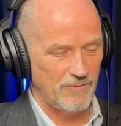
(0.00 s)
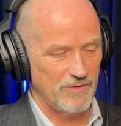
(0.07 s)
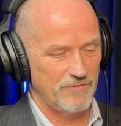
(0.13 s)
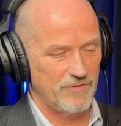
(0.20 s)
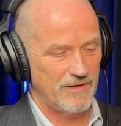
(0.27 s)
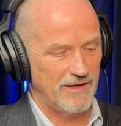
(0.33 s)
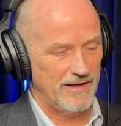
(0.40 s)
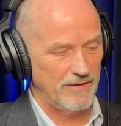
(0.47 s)
I worked
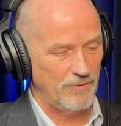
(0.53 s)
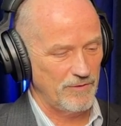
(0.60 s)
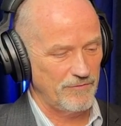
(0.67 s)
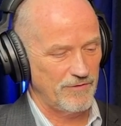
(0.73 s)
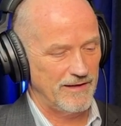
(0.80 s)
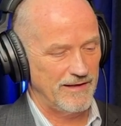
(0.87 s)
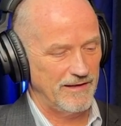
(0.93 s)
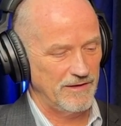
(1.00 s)
for
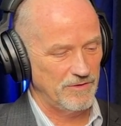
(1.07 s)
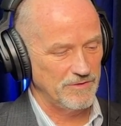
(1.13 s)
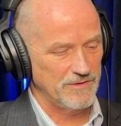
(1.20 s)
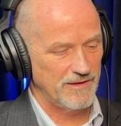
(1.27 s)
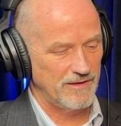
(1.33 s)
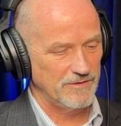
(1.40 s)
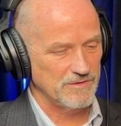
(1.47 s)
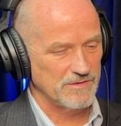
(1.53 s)
Hyatt
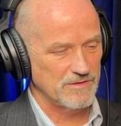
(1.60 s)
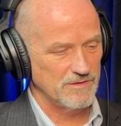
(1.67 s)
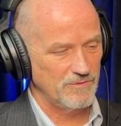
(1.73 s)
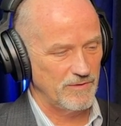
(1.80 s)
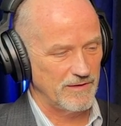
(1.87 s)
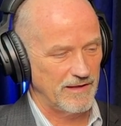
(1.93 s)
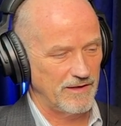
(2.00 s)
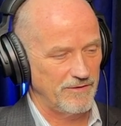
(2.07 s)
Hotels
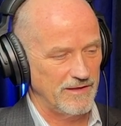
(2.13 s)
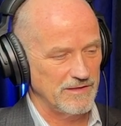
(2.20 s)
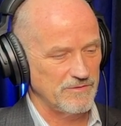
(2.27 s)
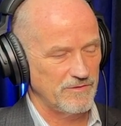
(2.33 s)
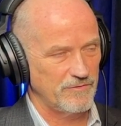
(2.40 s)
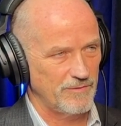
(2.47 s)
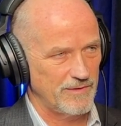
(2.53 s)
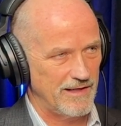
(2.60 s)
when I
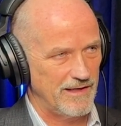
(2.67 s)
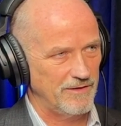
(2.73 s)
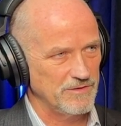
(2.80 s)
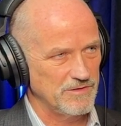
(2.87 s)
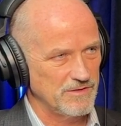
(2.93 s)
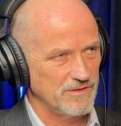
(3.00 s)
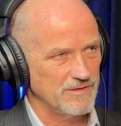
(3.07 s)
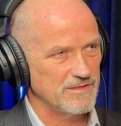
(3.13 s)
graduated from
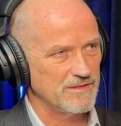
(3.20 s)
college.